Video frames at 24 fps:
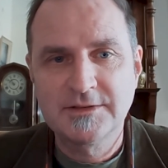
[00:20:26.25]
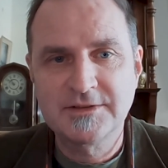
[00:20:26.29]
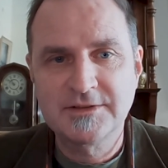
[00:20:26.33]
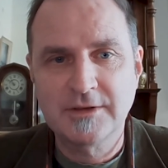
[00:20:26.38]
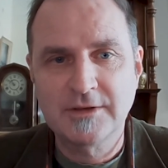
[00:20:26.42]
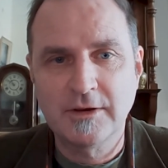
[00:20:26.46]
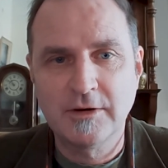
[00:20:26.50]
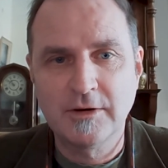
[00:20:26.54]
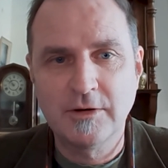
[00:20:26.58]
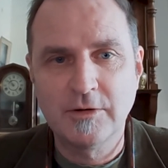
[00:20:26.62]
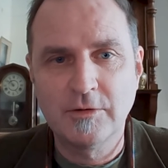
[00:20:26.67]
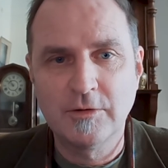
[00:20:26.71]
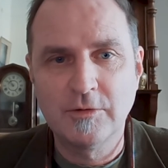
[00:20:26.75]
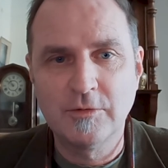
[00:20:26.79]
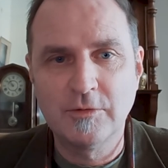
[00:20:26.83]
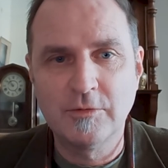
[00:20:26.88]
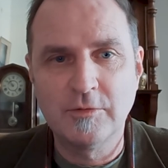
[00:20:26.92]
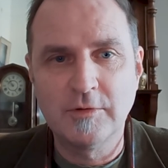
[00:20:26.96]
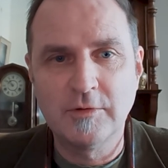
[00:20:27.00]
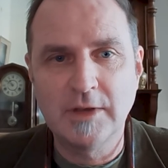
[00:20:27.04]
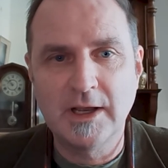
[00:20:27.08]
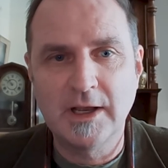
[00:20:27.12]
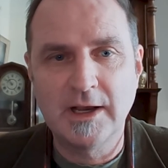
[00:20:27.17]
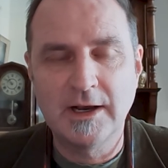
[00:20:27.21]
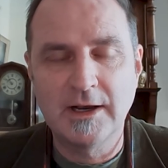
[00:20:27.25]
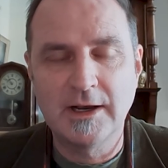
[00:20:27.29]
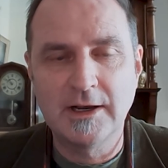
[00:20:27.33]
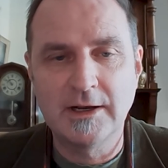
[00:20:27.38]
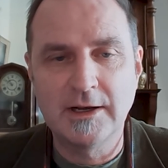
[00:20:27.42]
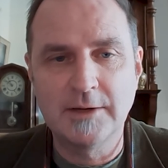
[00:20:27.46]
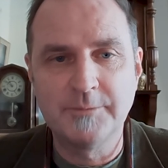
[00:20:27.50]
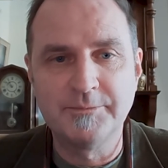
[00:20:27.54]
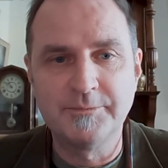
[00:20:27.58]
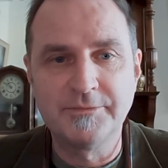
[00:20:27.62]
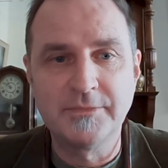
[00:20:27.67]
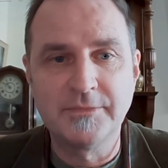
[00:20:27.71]

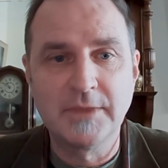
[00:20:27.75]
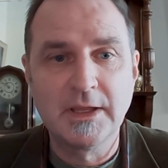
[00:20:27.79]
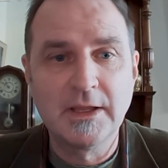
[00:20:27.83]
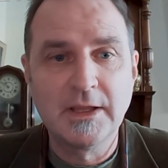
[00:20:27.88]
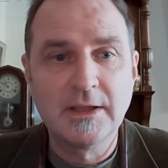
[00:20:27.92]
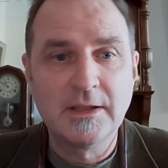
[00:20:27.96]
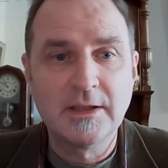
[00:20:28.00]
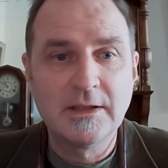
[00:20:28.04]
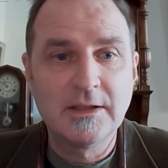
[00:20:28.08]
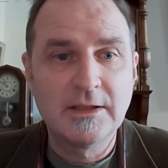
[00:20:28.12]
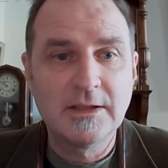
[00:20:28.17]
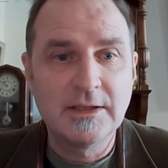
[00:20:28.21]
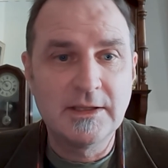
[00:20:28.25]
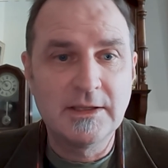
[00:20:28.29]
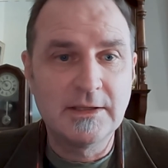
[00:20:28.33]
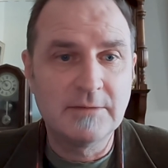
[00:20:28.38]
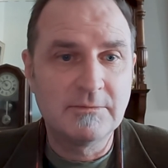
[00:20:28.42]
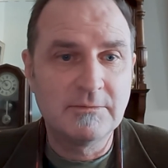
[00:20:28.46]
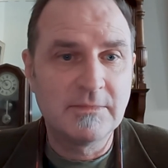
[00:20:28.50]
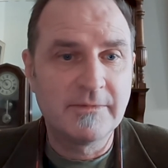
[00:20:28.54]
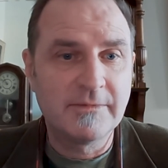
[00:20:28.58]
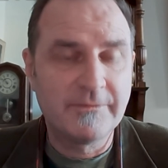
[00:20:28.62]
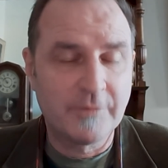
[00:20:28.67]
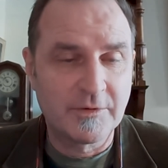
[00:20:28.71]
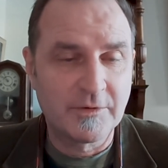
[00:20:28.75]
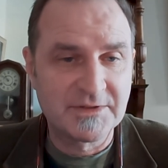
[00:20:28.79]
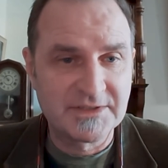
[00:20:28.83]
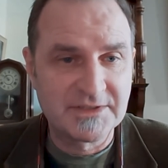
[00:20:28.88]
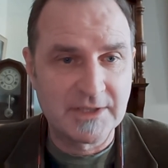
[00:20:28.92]
So for